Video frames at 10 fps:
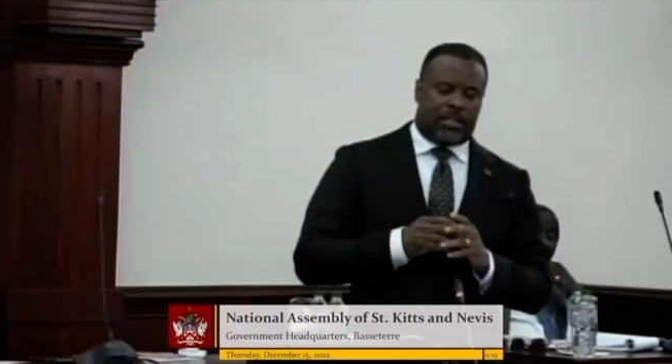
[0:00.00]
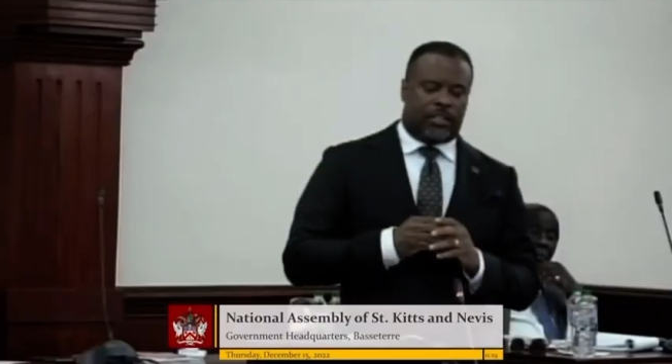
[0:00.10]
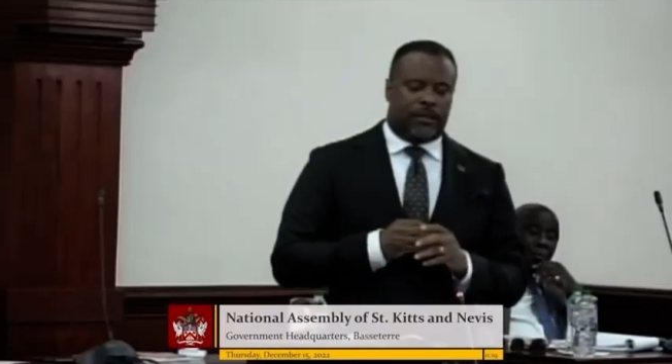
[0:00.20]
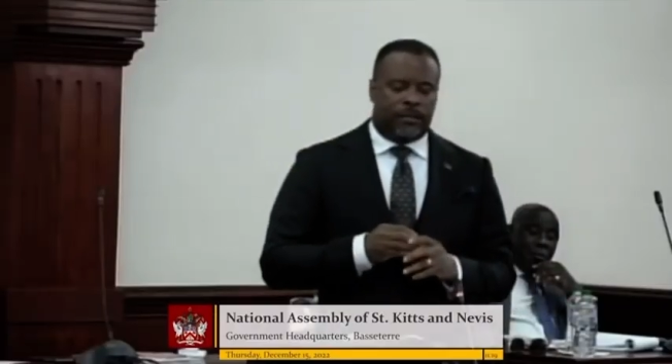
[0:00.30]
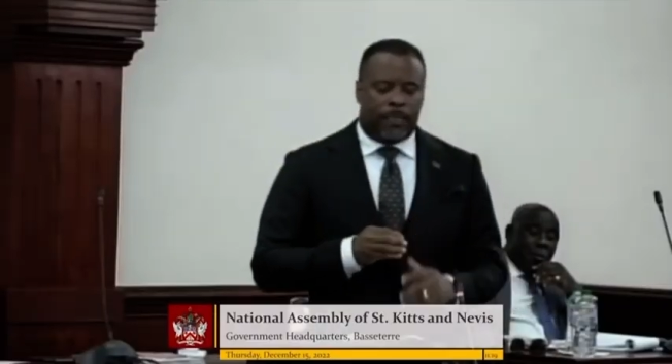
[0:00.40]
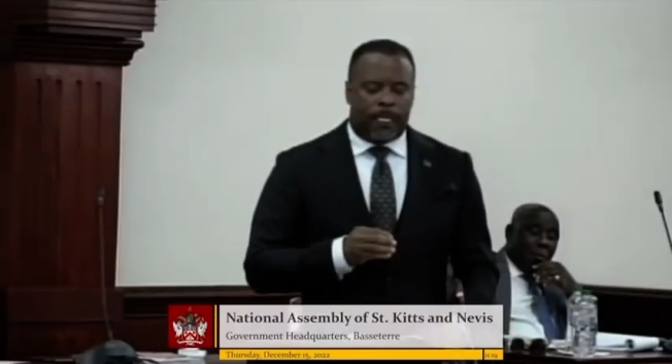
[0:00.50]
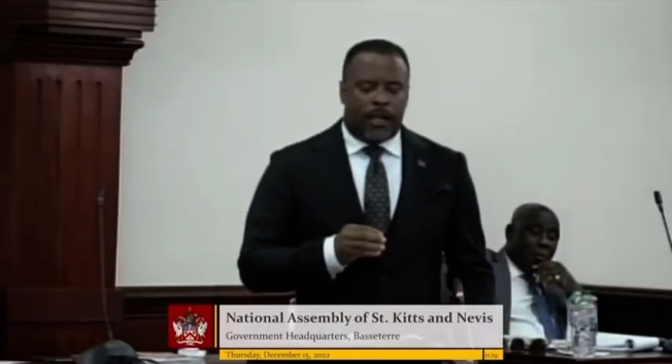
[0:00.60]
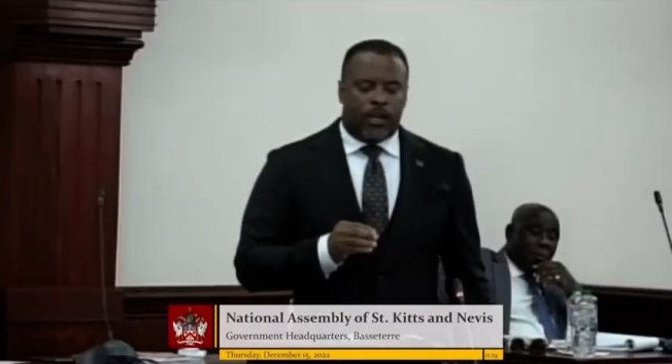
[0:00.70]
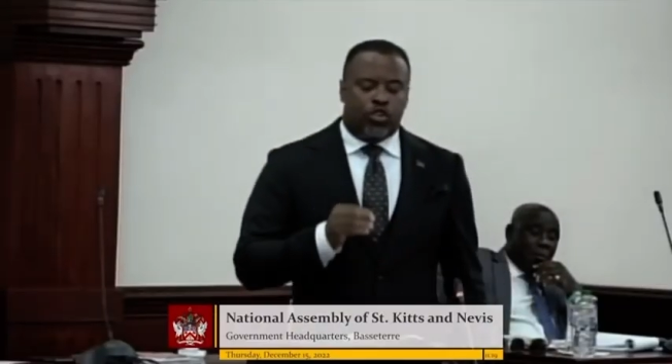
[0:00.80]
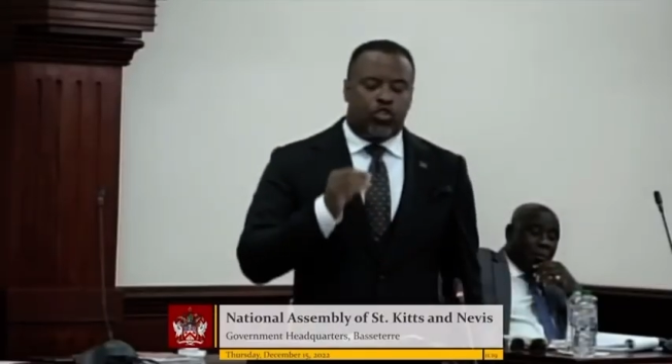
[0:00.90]
is,
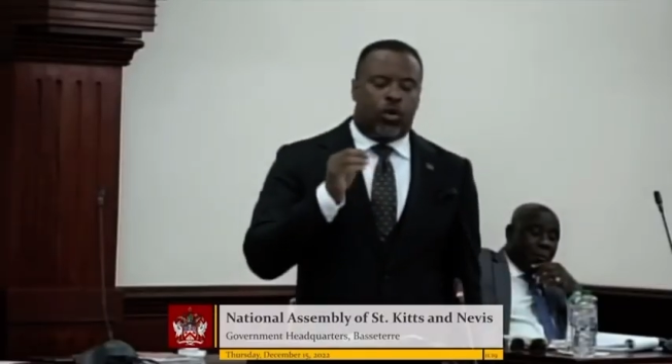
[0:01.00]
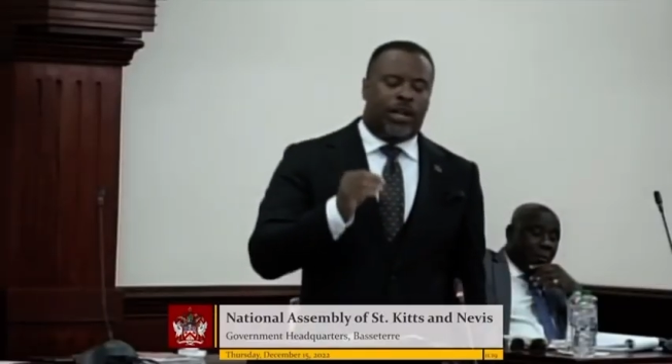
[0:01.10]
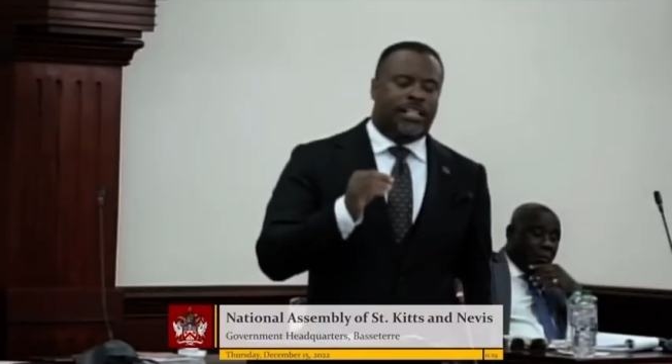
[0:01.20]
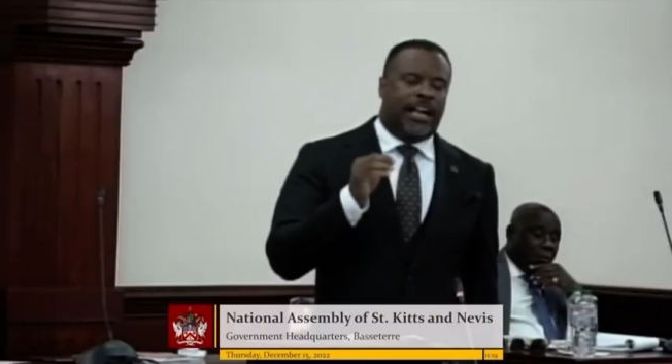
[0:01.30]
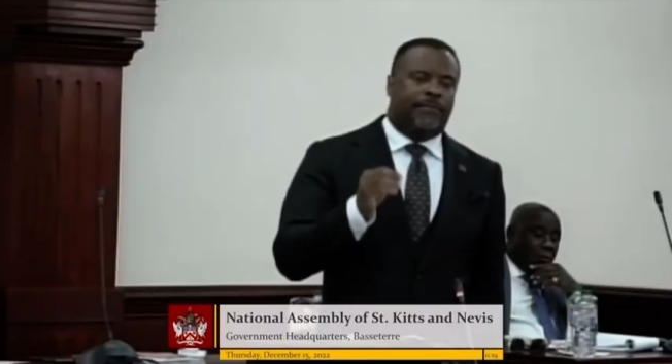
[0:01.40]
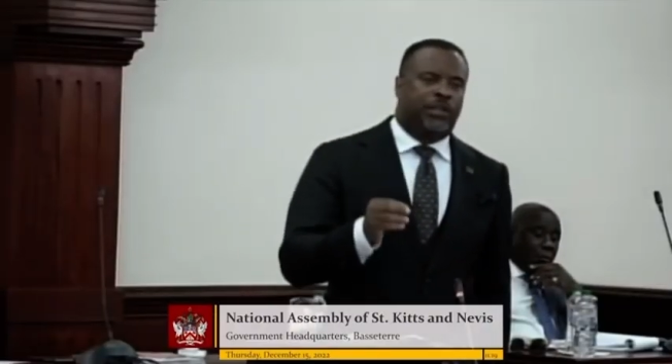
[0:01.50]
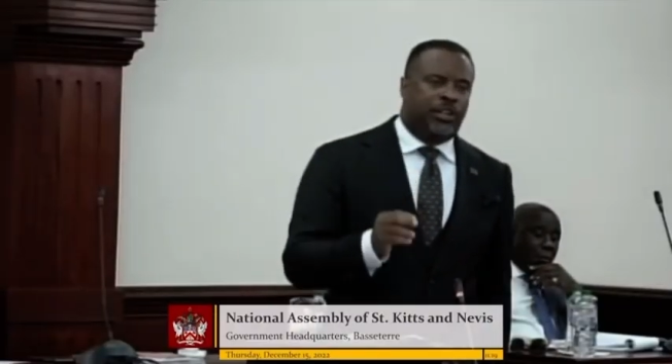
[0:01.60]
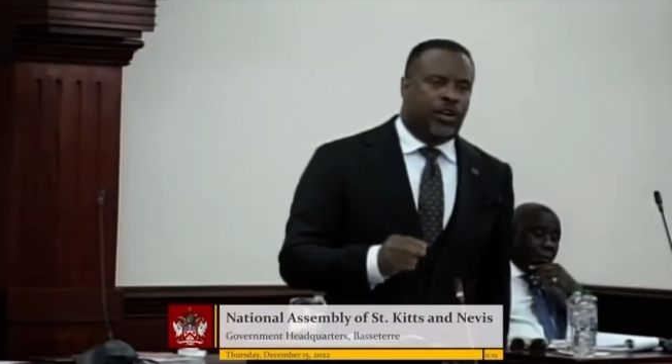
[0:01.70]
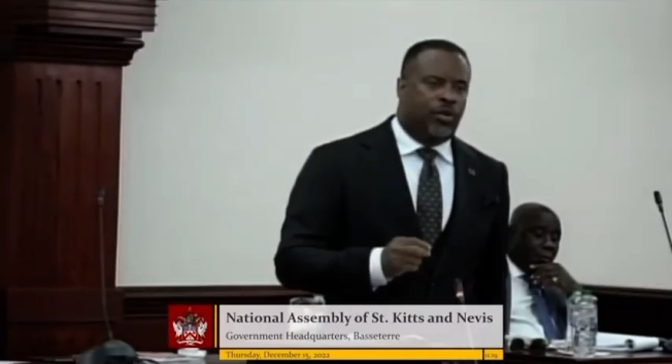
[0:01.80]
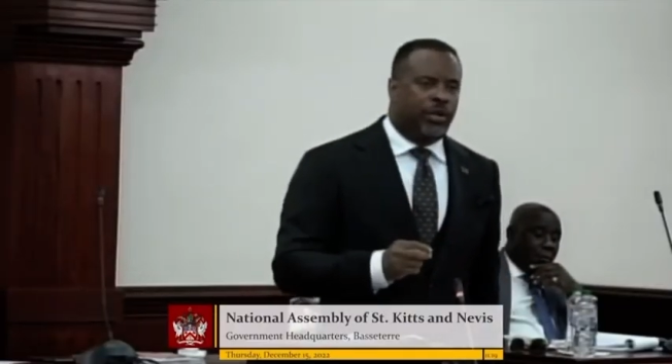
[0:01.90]
you know what is
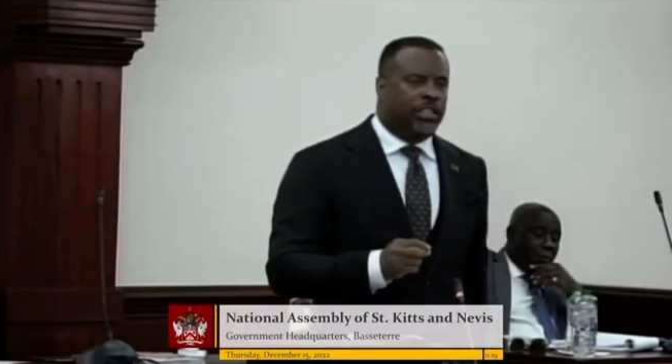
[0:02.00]
happening now with